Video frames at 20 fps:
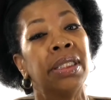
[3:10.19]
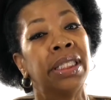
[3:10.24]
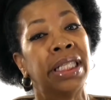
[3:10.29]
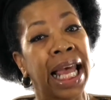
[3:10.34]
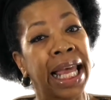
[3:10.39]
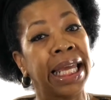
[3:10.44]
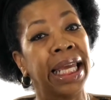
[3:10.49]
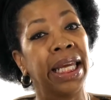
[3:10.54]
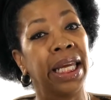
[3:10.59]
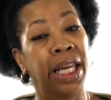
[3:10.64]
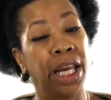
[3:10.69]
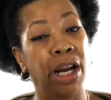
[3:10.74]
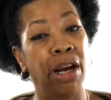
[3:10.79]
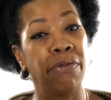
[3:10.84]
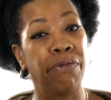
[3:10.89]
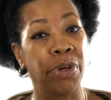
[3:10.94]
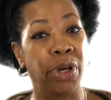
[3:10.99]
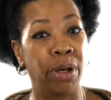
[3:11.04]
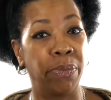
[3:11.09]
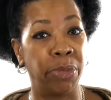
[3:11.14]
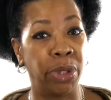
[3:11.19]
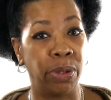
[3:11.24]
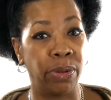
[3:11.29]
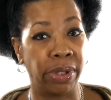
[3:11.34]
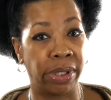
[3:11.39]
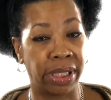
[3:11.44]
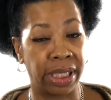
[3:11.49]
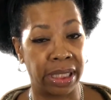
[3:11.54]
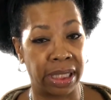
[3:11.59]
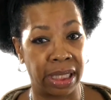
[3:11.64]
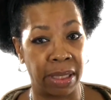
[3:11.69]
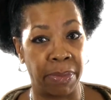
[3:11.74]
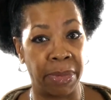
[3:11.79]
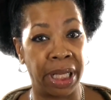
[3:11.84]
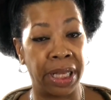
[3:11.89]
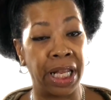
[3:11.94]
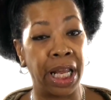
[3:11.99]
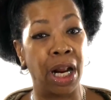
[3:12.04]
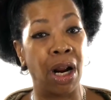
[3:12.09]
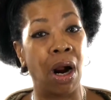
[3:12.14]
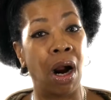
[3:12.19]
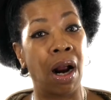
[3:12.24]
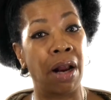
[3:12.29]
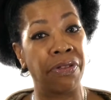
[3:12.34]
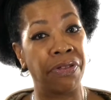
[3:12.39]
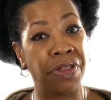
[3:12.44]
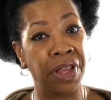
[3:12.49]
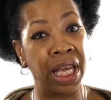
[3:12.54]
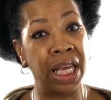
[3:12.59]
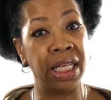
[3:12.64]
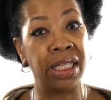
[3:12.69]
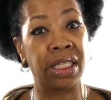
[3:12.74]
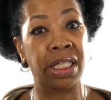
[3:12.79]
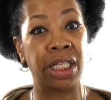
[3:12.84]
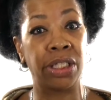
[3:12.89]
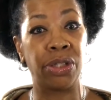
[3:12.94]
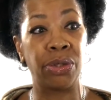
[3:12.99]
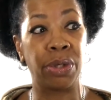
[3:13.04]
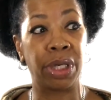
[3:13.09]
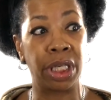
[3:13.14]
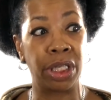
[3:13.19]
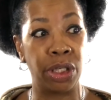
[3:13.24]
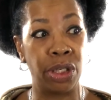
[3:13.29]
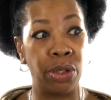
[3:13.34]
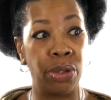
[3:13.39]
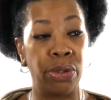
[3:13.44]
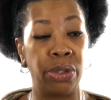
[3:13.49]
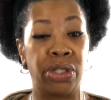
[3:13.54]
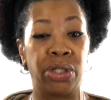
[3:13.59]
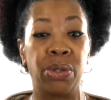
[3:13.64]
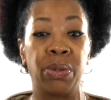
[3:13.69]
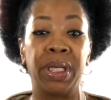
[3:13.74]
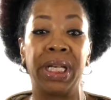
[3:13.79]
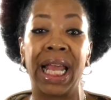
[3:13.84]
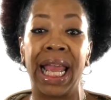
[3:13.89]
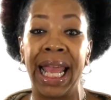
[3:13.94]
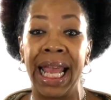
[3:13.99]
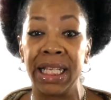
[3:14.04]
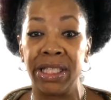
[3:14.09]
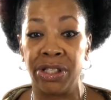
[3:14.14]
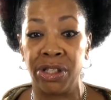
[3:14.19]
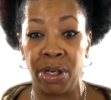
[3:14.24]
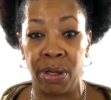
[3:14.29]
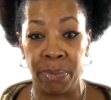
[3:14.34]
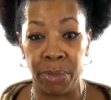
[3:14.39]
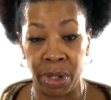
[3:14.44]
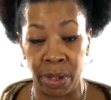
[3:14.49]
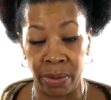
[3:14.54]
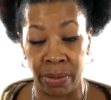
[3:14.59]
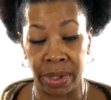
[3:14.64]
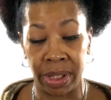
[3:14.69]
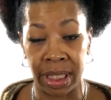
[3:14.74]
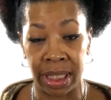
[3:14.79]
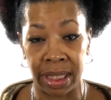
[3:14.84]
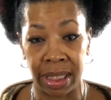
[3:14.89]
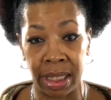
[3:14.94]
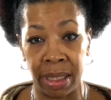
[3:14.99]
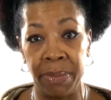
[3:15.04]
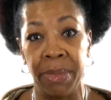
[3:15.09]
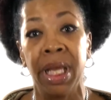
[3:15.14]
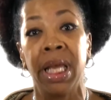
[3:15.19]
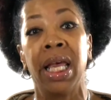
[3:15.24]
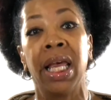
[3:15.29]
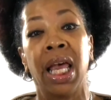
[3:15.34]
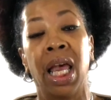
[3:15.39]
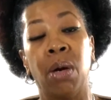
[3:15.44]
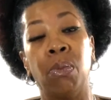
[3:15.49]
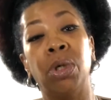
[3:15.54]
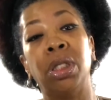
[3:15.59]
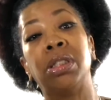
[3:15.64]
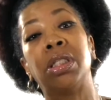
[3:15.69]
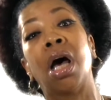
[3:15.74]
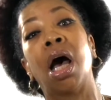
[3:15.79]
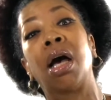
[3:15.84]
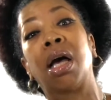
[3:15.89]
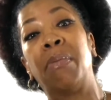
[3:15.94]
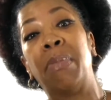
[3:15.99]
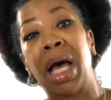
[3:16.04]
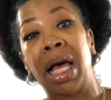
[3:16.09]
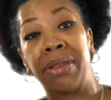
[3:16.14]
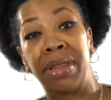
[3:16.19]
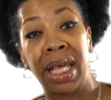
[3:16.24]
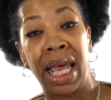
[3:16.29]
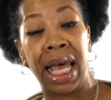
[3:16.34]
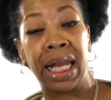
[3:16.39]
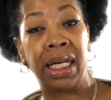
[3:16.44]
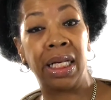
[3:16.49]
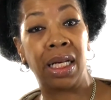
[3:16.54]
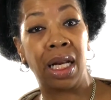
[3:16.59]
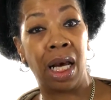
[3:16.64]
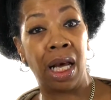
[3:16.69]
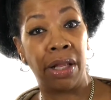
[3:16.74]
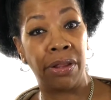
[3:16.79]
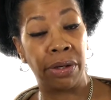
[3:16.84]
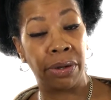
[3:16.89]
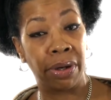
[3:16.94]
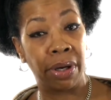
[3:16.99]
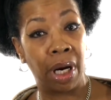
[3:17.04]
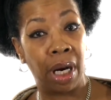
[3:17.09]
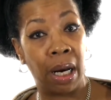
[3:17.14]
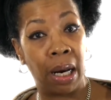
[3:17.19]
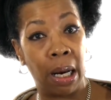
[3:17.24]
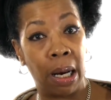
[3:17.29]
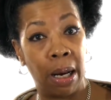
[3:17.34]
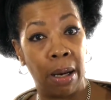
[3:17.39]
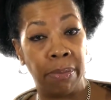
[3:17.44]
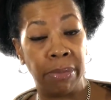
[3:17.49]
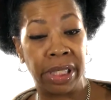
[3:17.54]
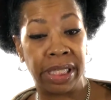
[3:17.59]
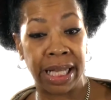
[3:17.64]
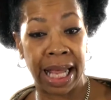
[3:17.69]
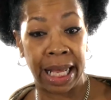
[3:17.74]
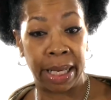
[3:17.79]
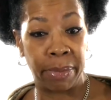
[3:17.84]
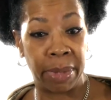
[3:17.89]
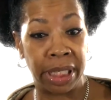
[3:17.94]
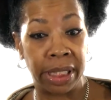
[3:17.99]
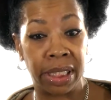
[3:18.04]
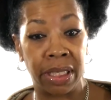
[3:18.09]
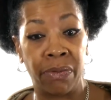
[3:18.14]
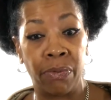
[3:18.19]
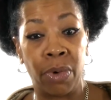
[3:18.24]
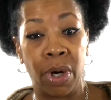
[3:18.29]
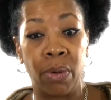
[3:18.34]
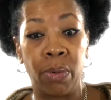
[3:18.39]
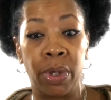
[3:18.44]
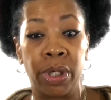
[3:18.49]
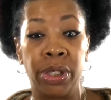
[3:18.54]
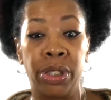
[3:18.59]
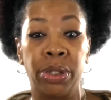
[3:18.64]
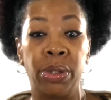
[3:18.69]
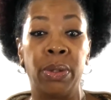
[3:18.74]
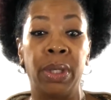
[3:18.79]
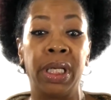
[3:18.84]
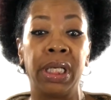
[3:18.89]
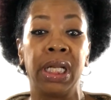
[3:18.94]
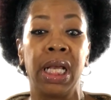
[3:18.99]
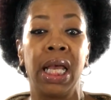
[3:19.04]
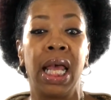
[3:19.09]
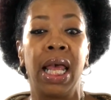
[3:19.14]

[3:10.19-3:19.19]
taking care of your immune system. And there are things that you can use to enhance your immune system. And we'll talk about that in other segments of what we're doing.